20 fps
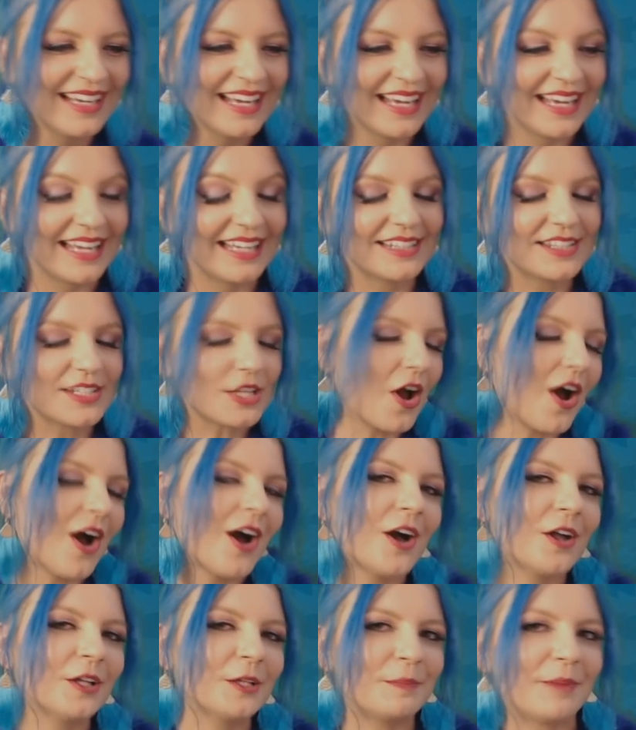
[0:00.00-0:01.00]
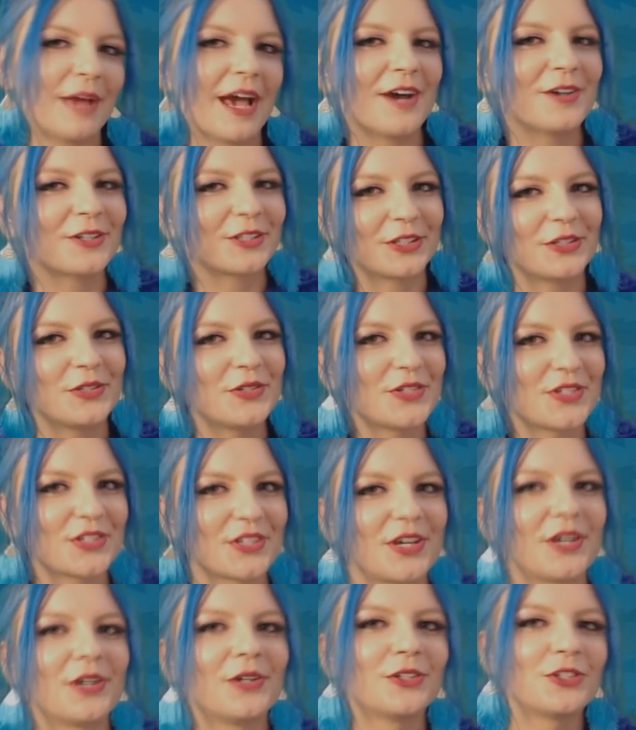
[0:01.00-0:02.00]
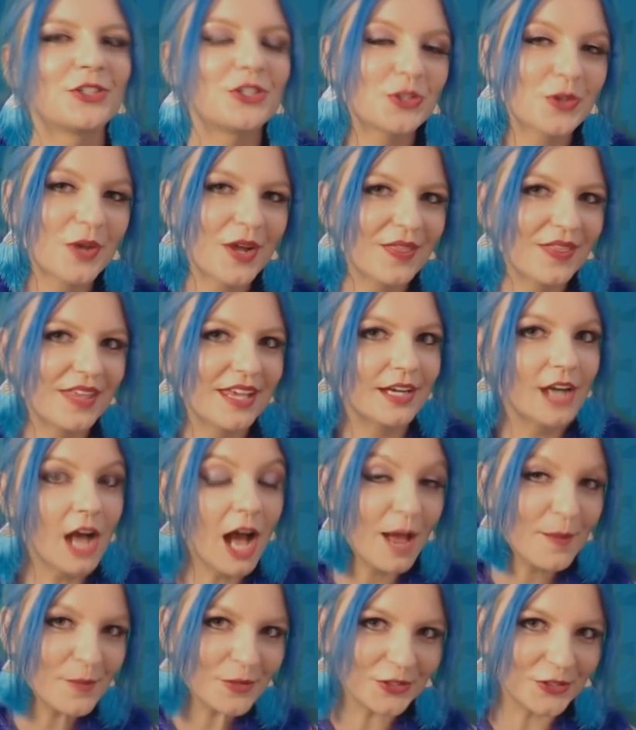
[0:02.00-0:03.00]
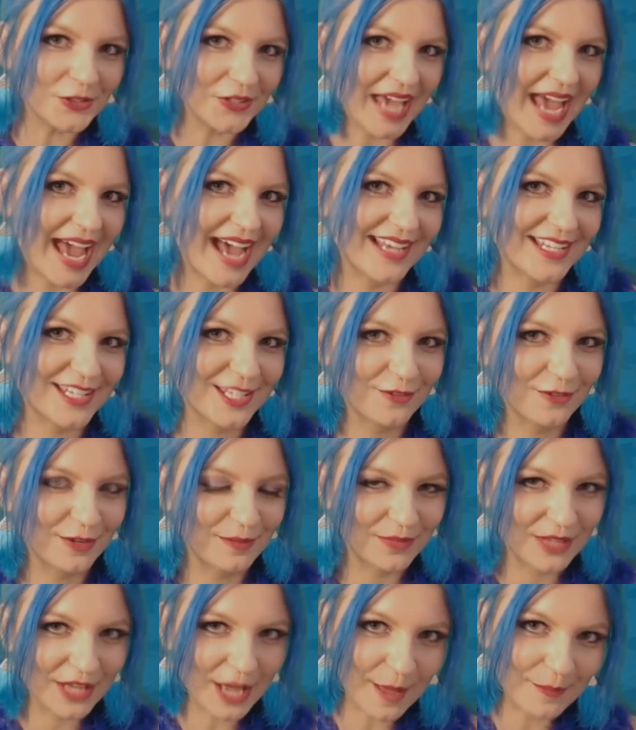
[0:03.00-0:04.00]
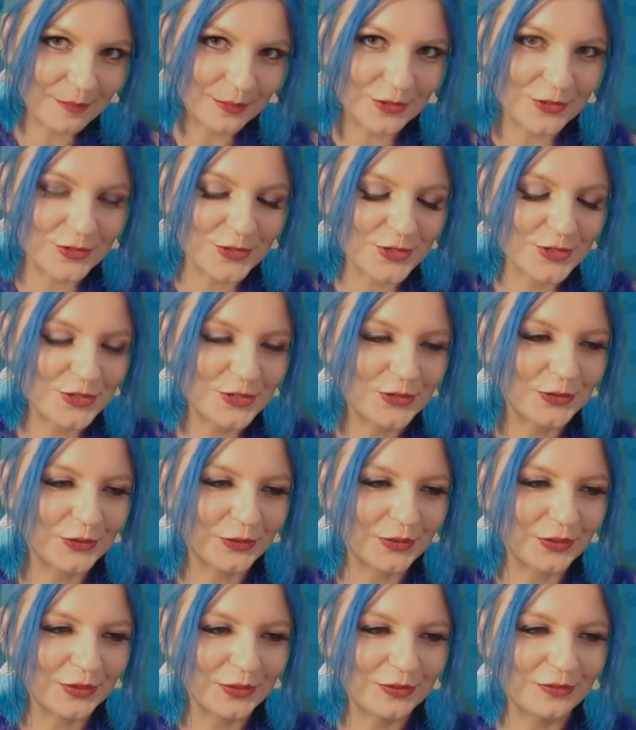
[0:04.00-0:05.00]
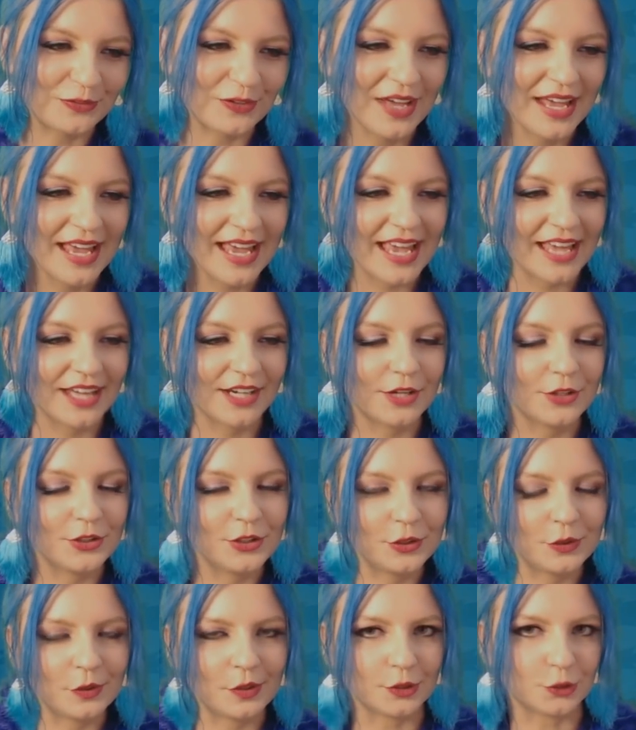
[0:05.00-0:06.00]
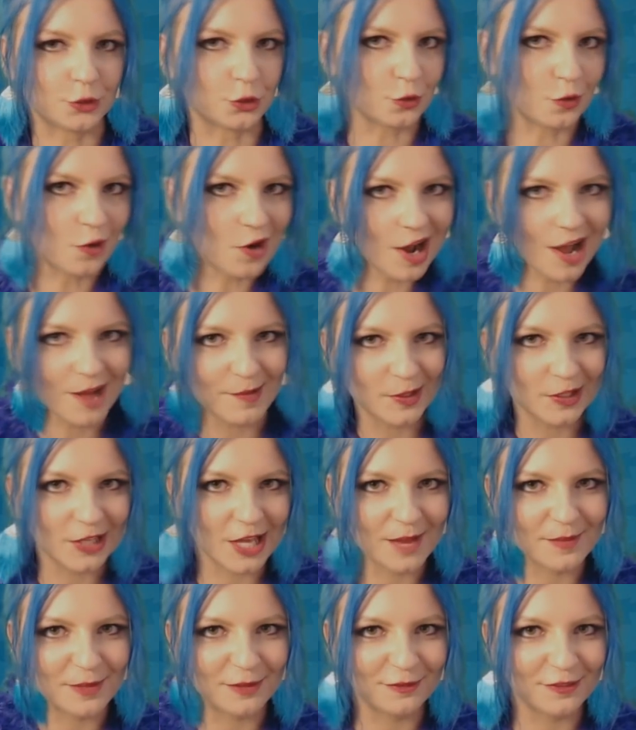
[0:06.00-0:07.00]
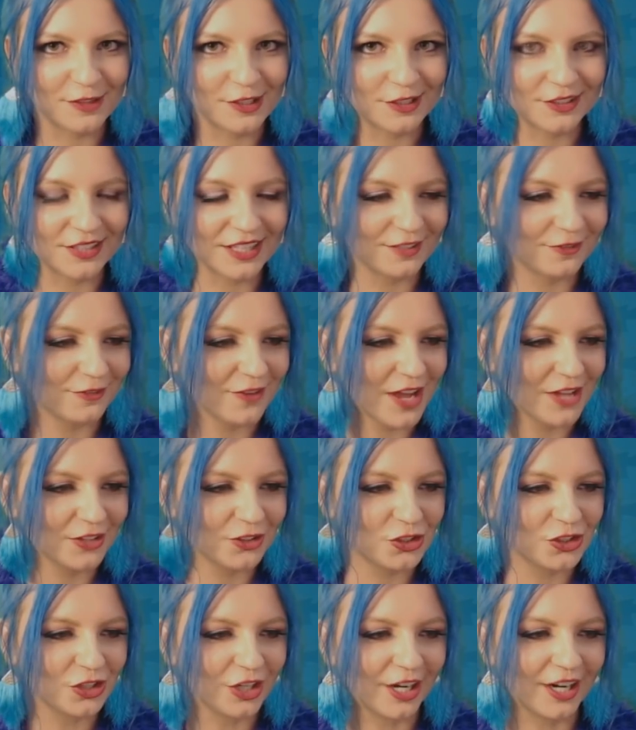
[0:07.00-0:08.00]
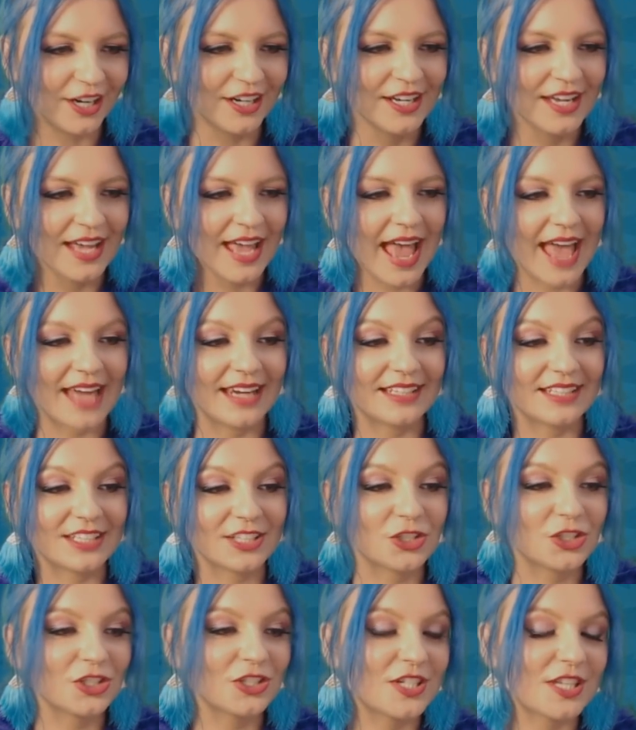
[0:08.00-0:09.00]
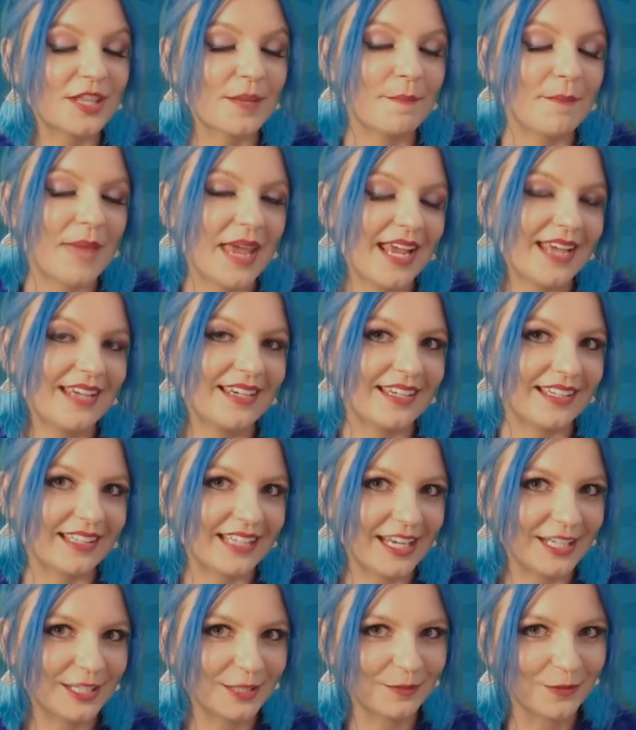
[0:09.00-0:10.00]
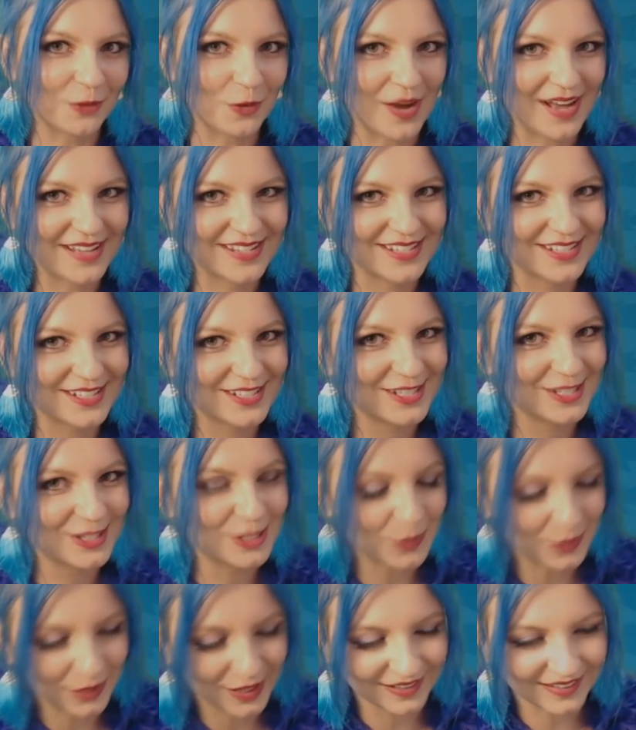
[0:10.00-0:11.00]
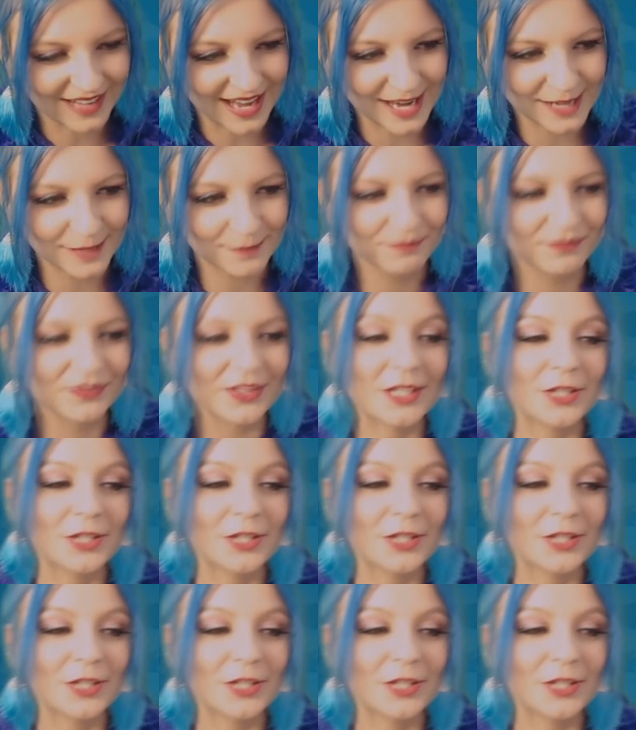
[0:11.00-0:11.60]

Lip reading: It's all about Kuzco. Join the comical cast from the Emperor's New Groove in a new drama llama-filled adventure in addition to the main Kingdom Quest storyline.